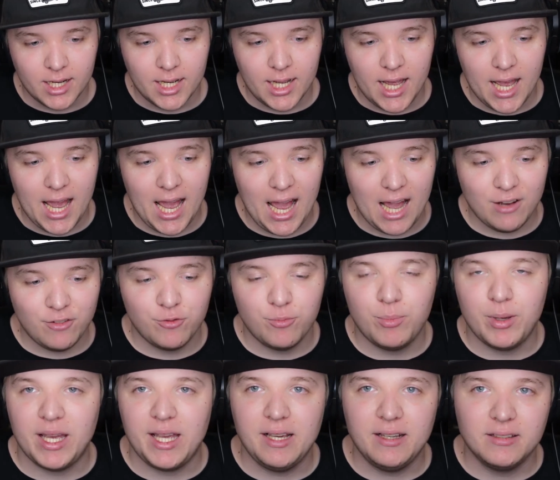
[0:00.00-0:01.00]

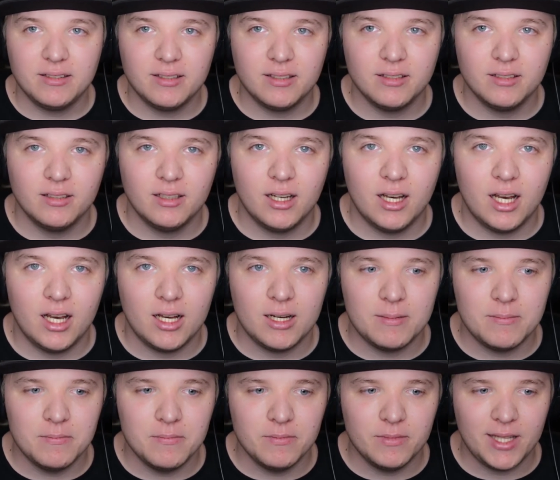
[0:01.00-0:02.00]
half-baked,
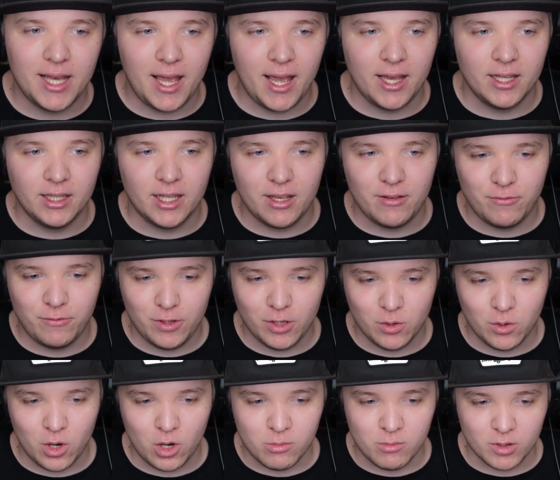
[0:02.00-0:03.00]
and they feel
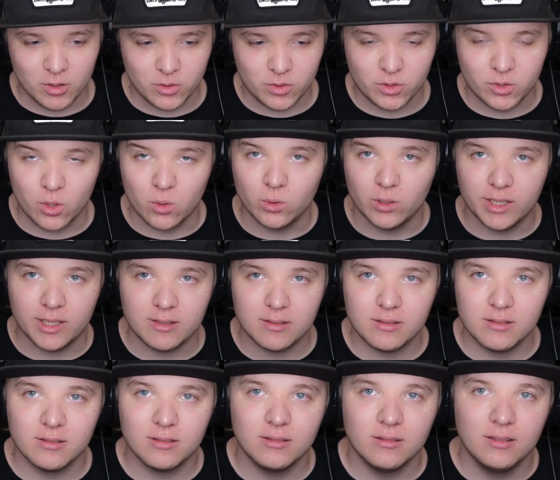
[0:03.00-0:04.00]
almost
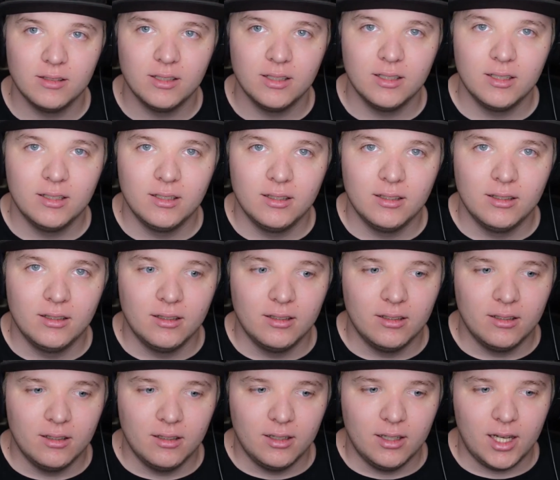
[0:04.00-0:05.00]
soulless.
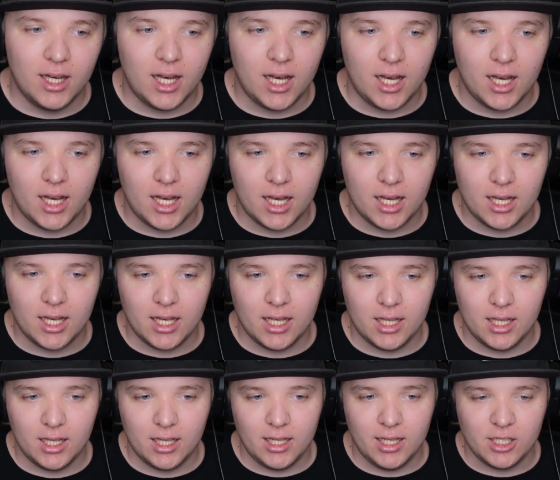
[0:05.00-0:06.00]
Uh,
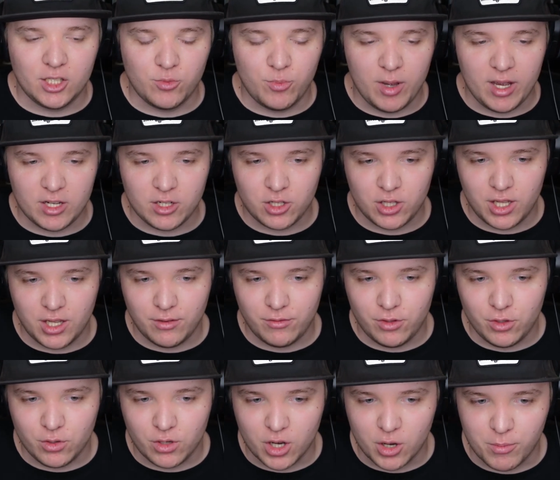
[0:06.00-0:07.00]
Especially if
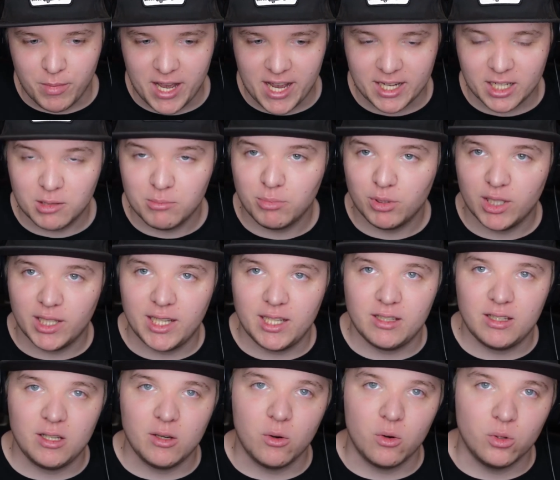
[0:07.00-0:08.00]
you go back and play
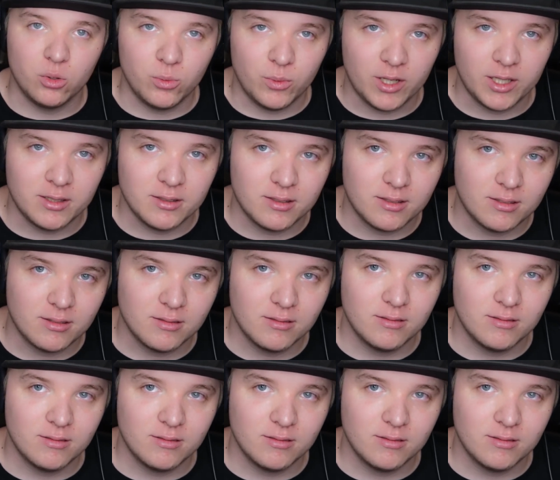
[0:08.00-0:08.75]
the old ones.